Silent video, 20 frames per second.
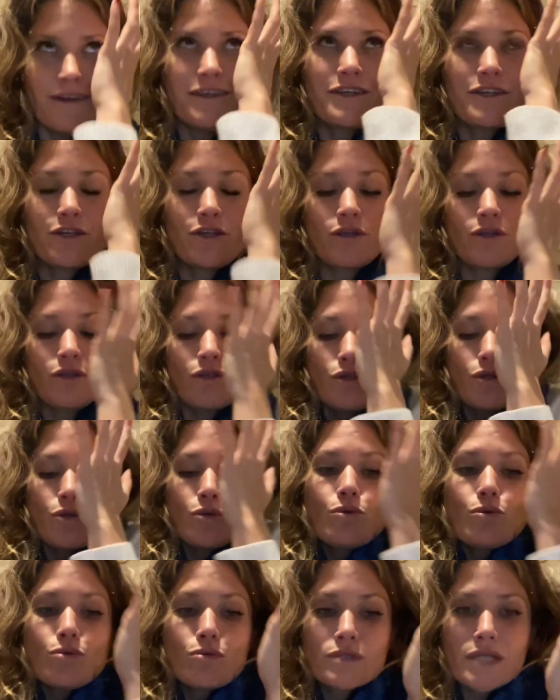
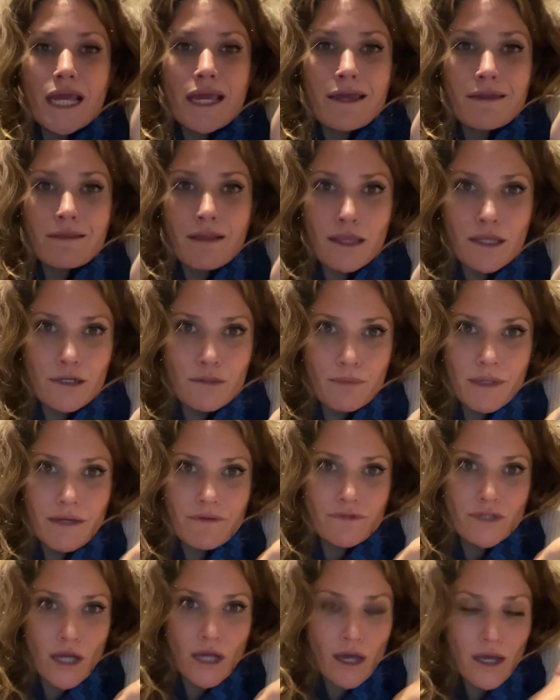you taking that little bit of
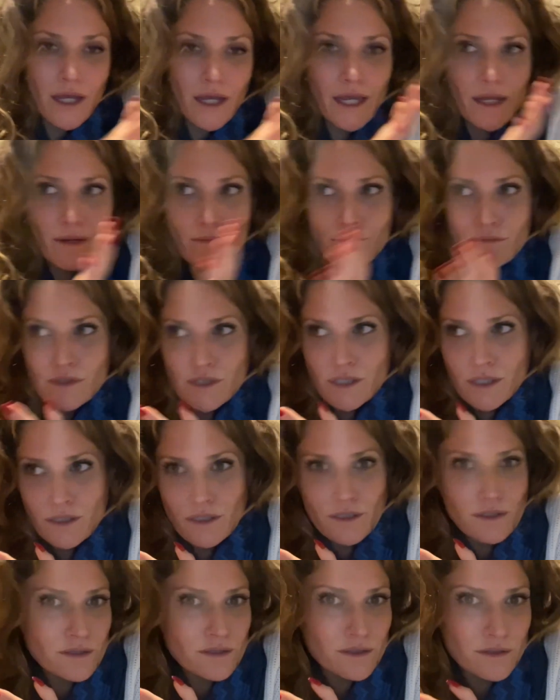time
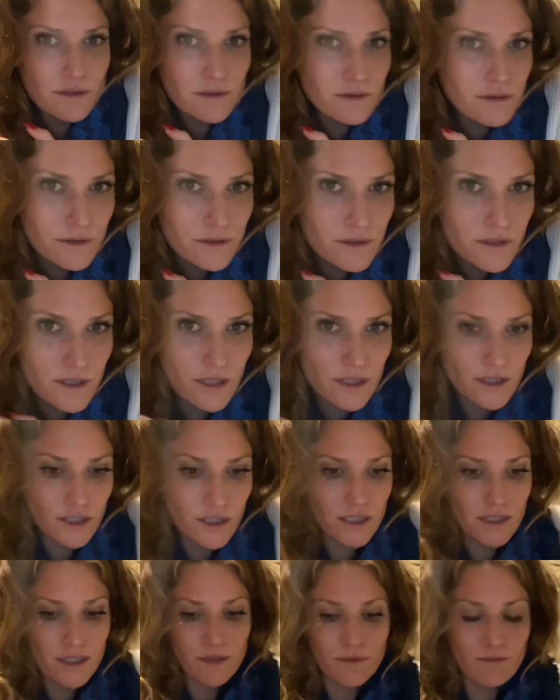to
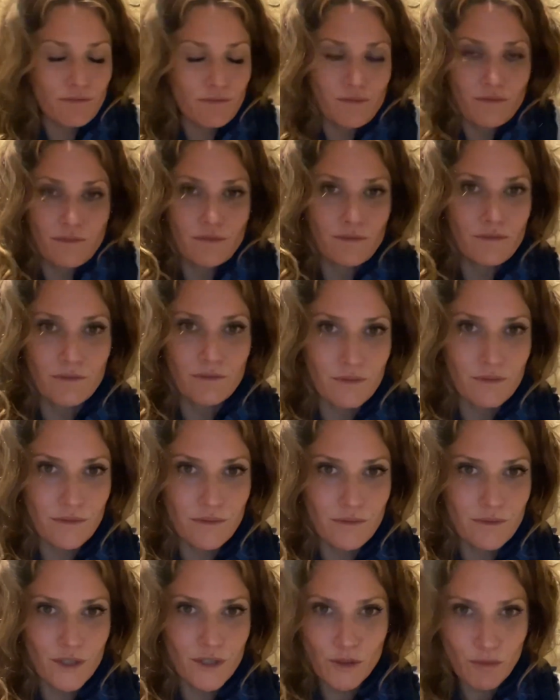just
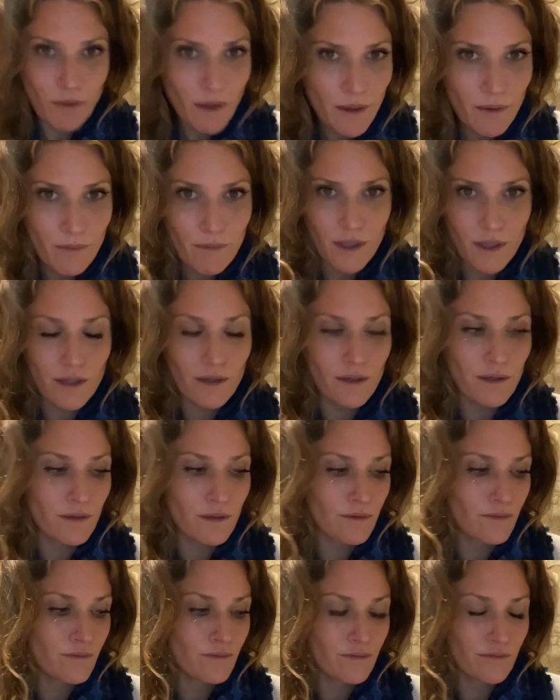swim. And
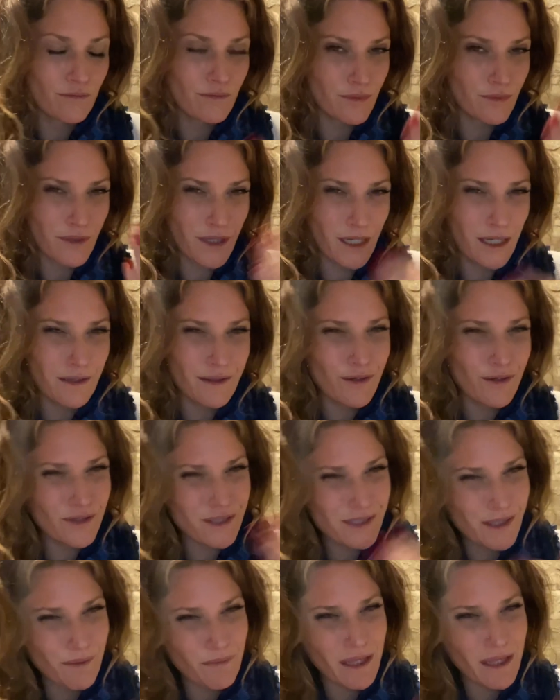there's
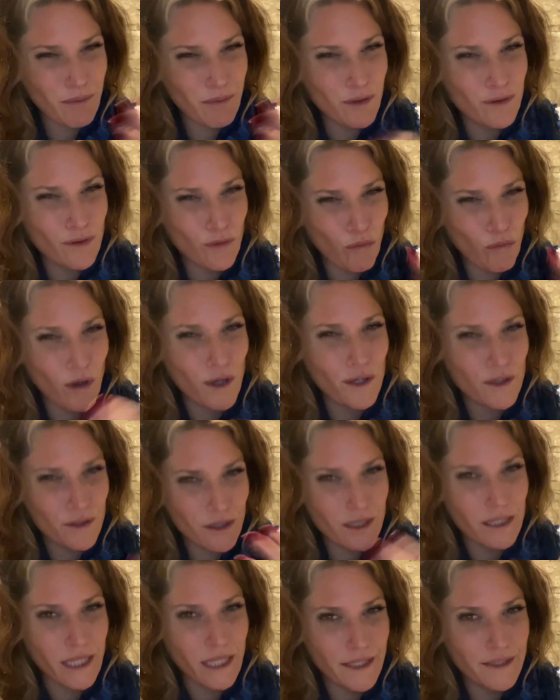something about the water
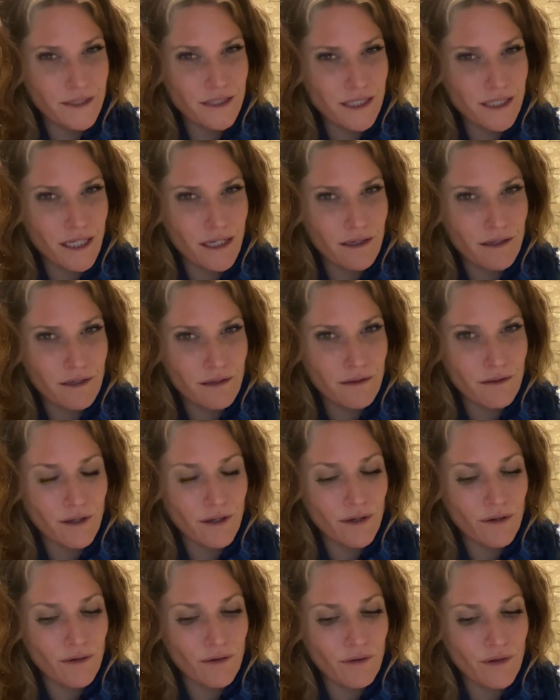cleansing
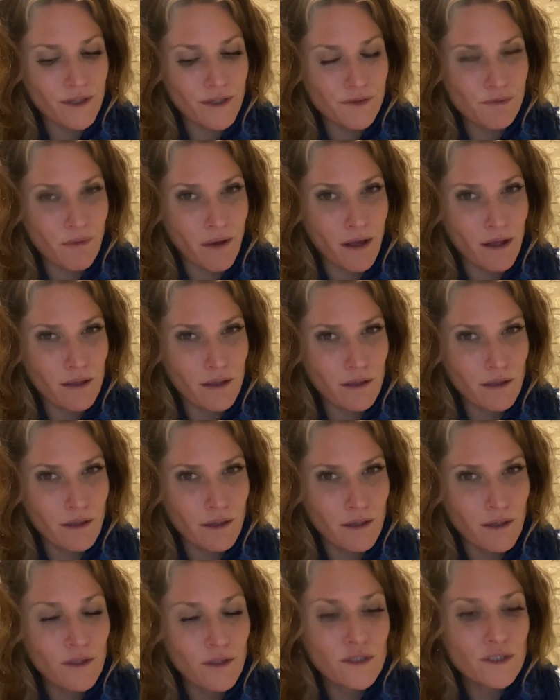though as well,
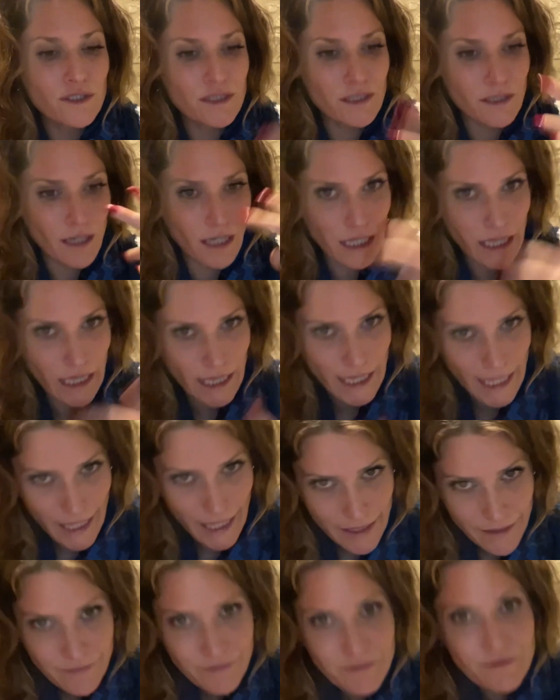to
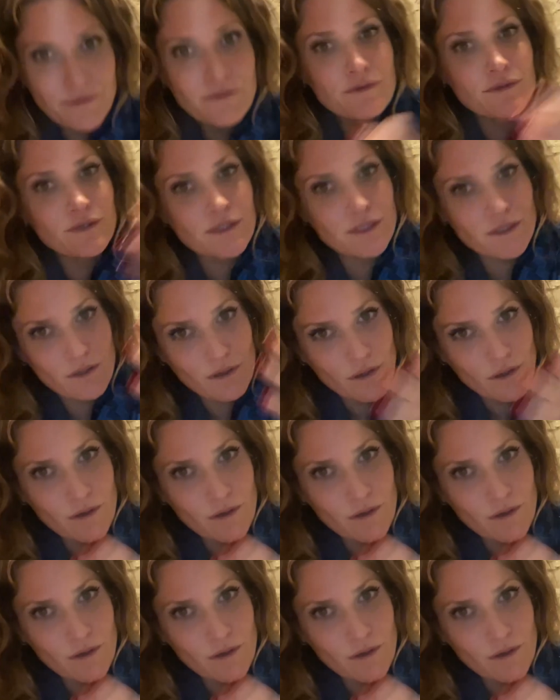cleanse